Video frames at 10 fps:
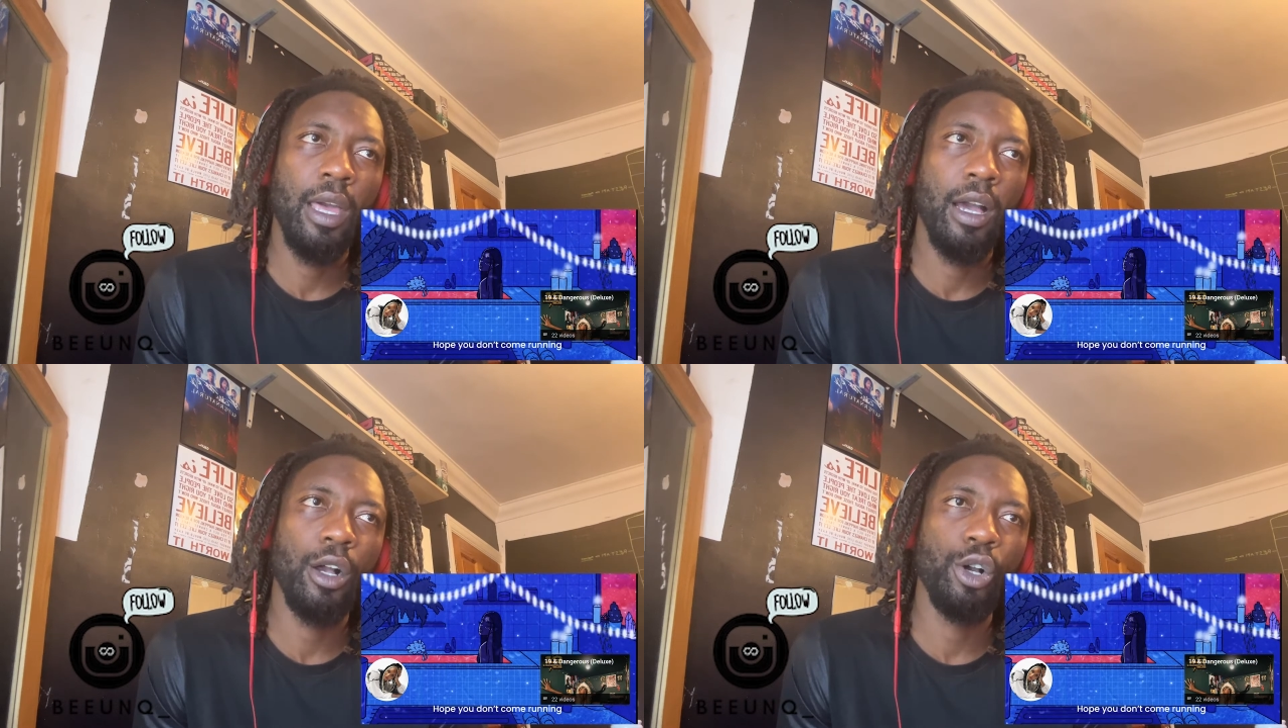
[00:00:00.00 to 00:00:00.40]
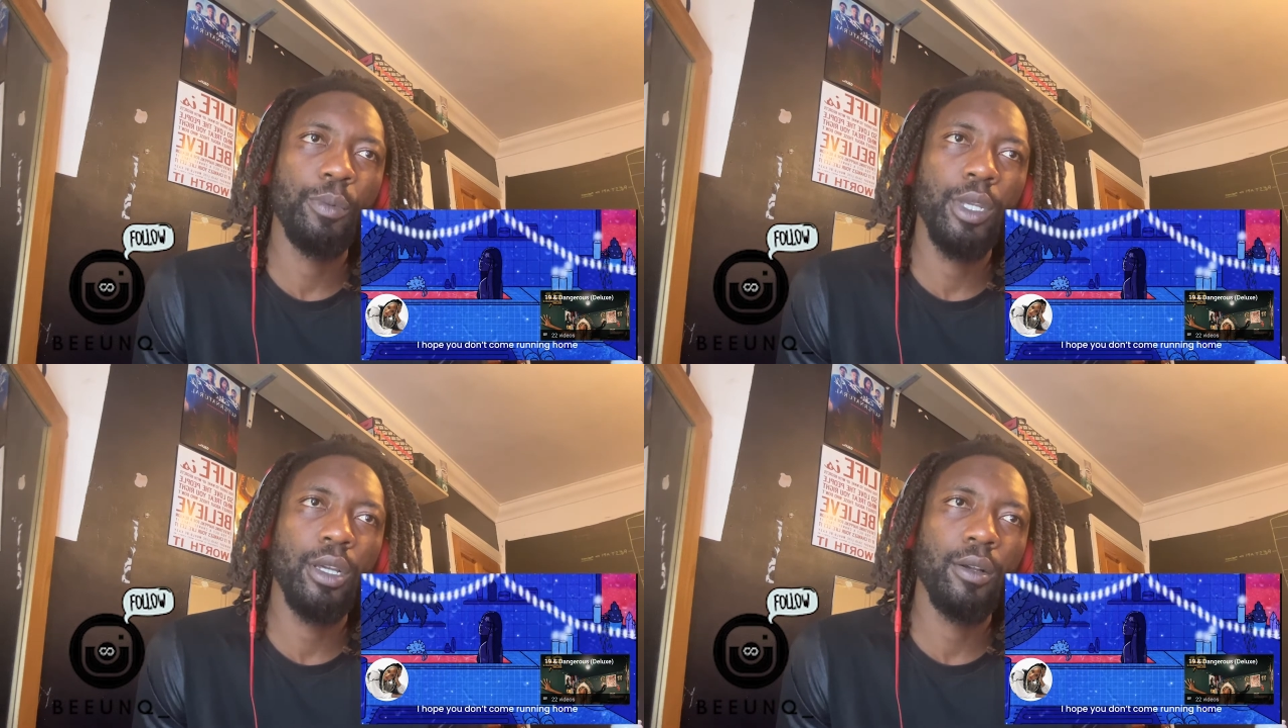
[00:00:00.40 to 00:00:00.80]
Hope you
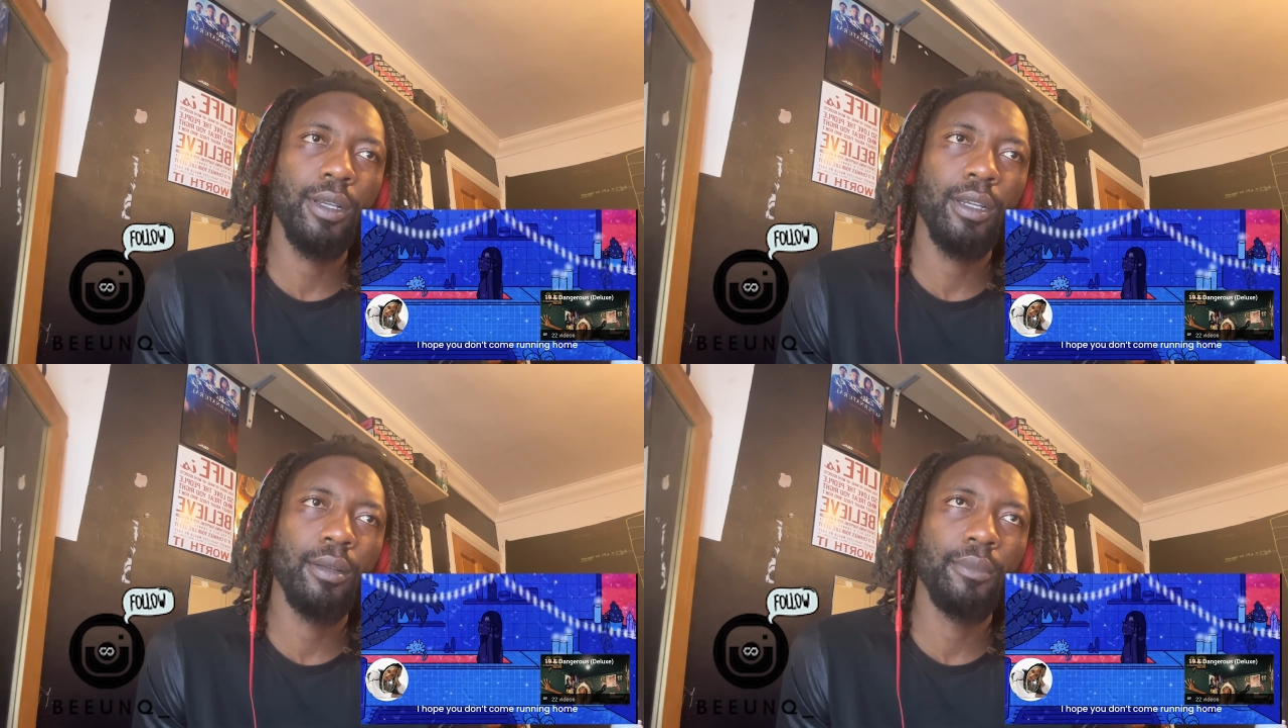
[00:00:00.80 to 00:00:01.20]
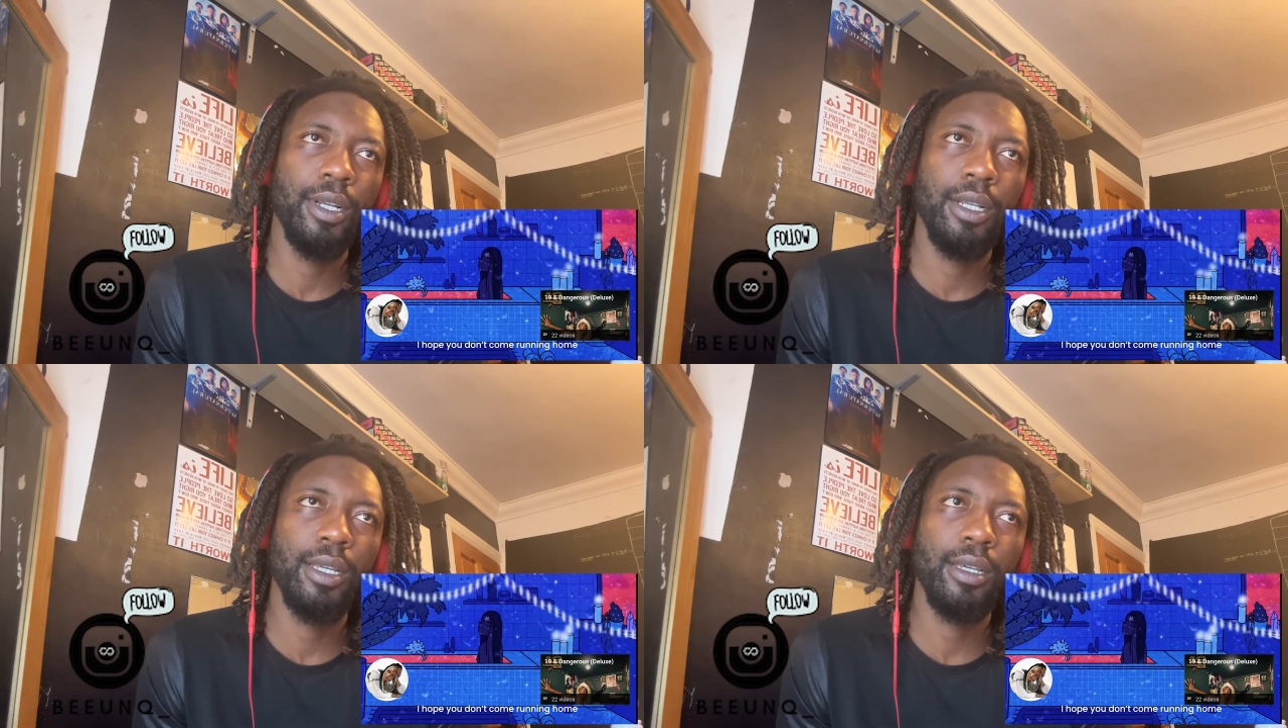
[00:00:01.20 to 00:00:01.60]
don't come
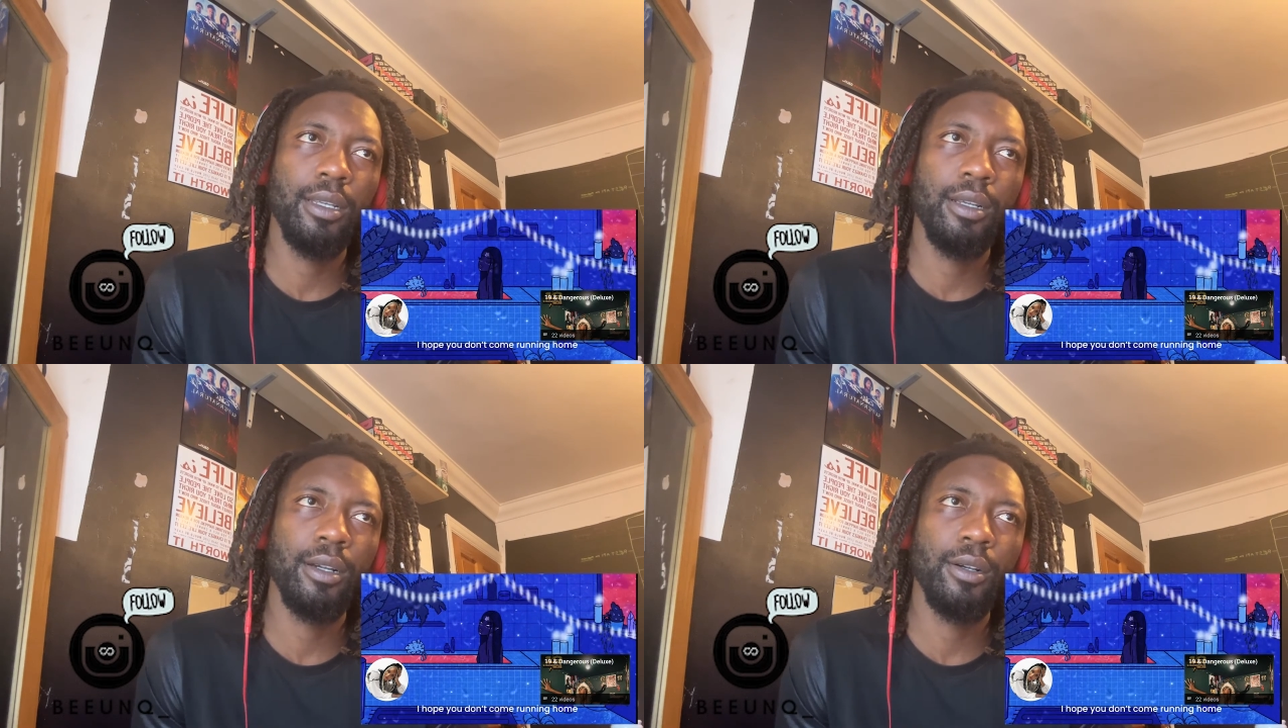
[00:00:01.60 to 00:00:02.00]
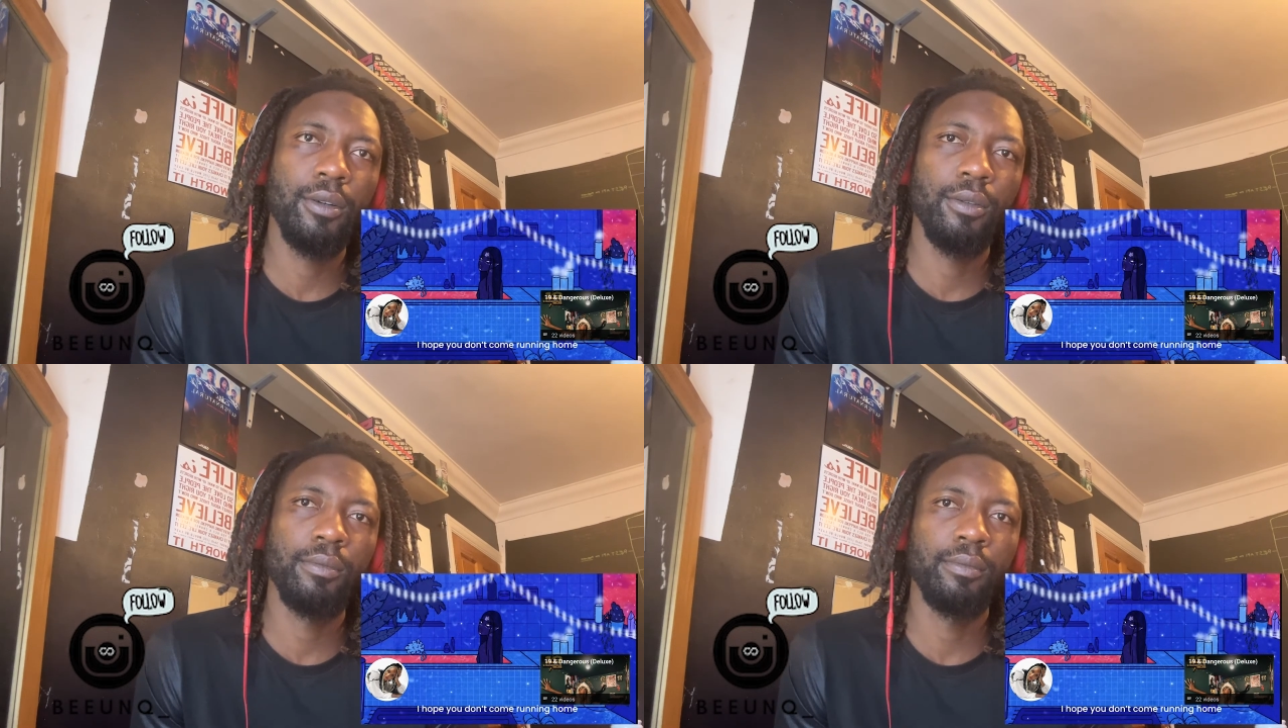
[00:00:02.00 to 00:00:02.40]
running
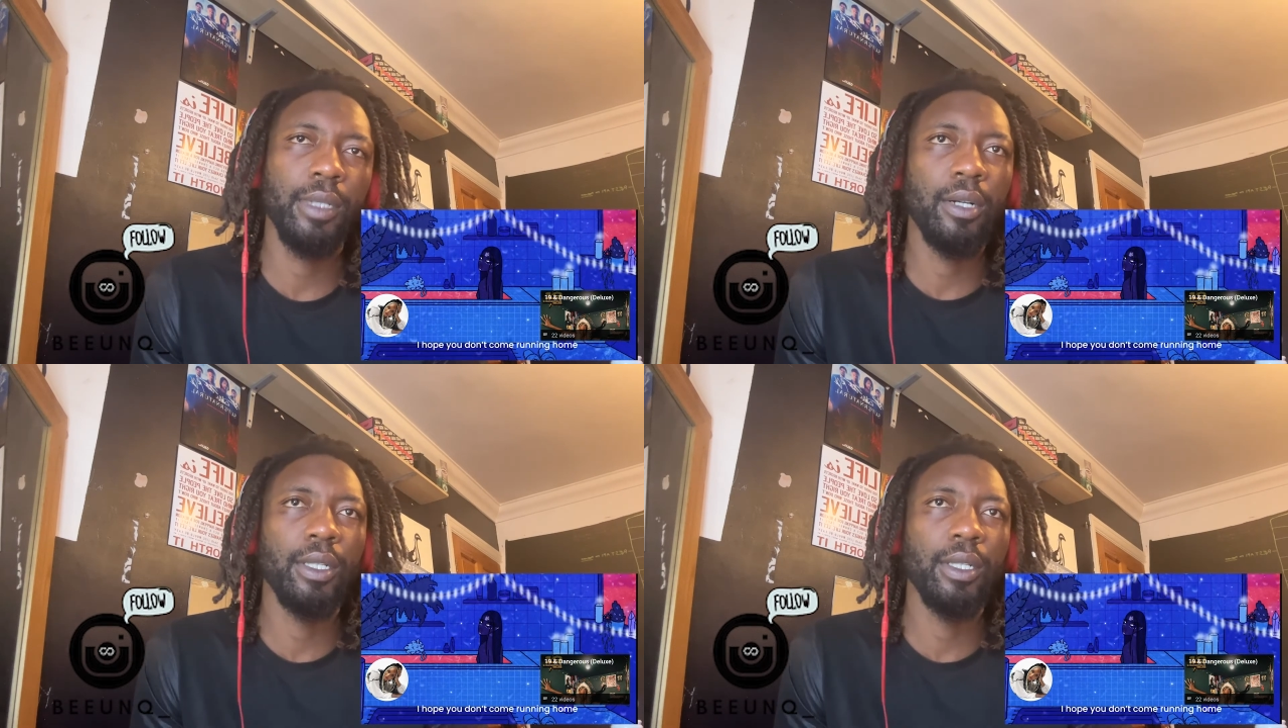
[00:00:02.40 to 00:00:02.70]
home when